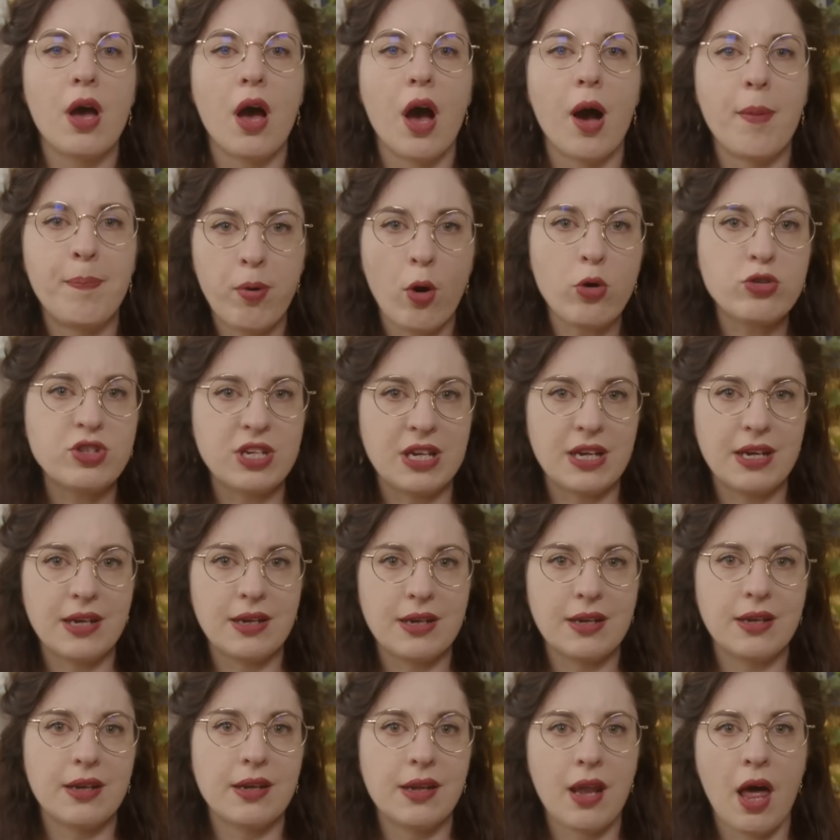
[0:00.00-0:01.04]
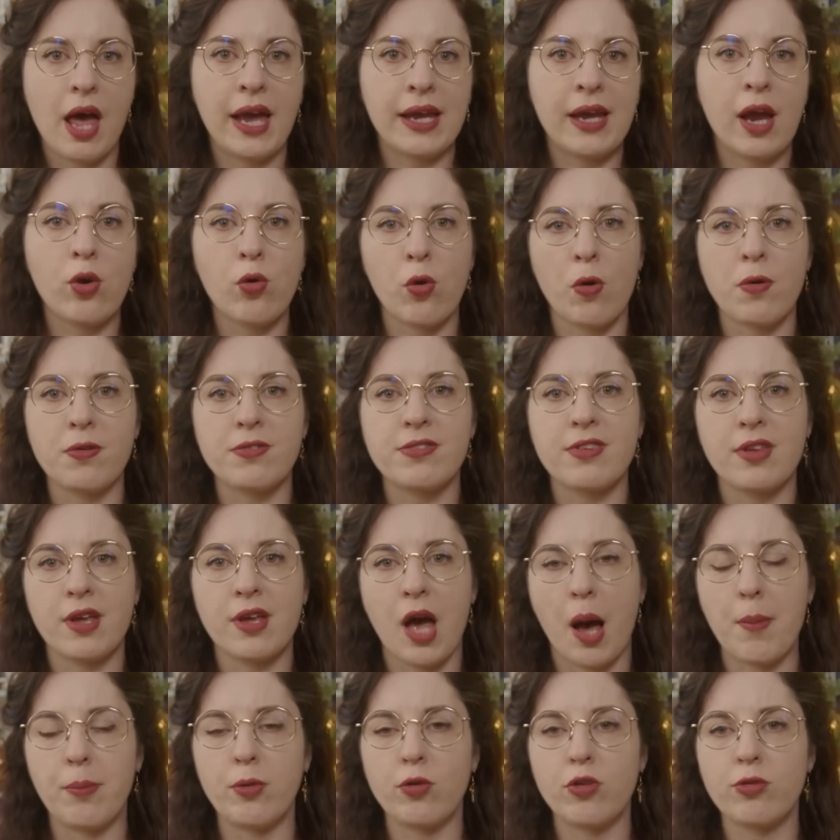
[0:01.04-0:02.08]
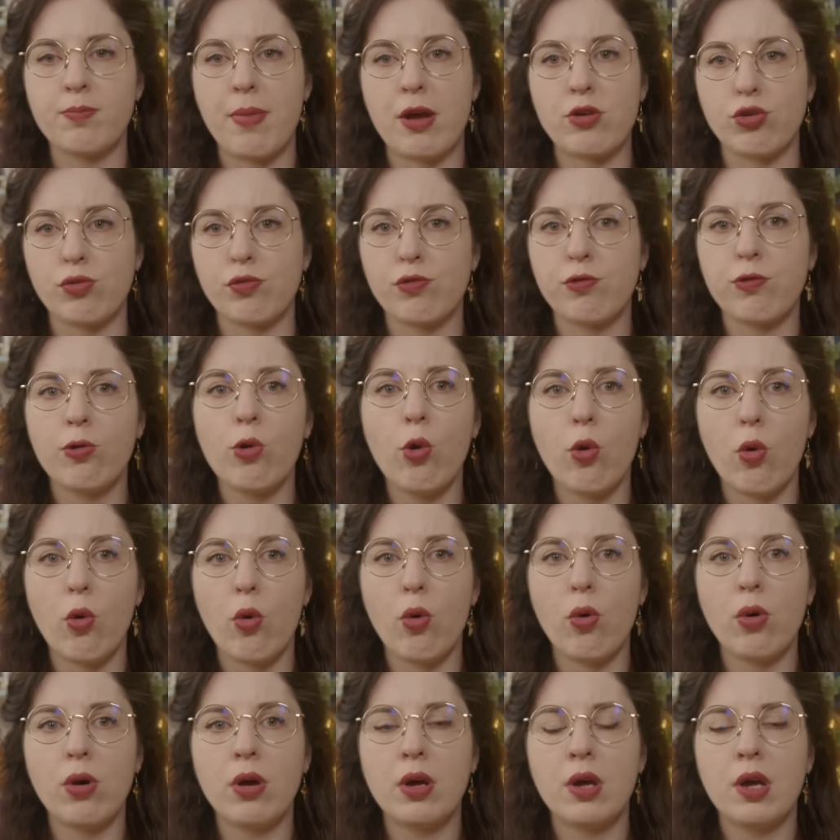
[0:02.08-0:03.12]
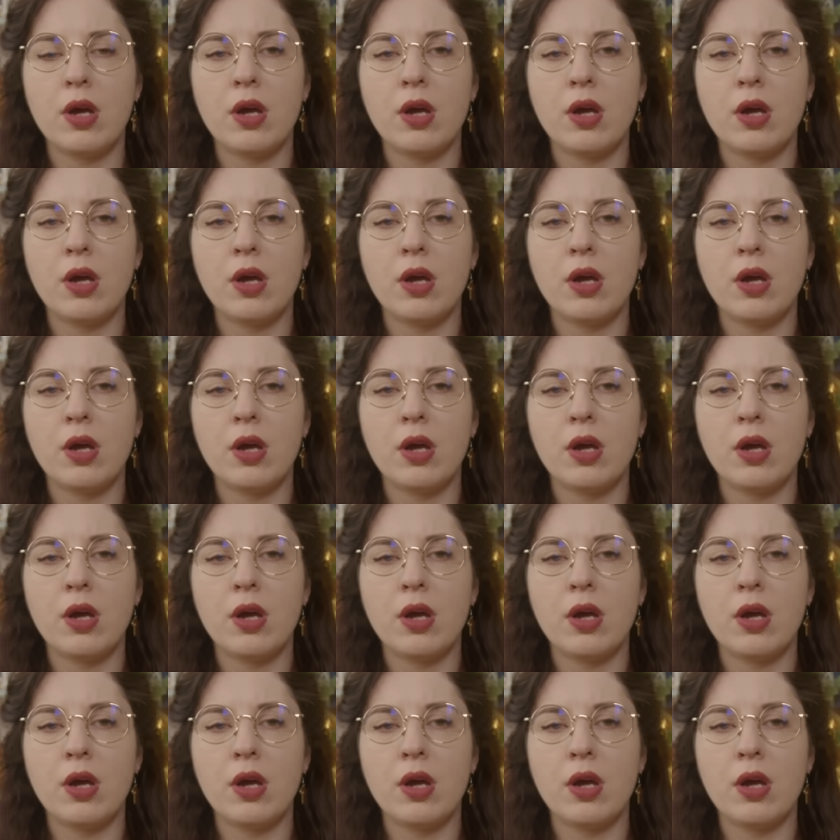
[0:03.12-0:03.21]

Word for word: a body lying across the couple's bedroom floor.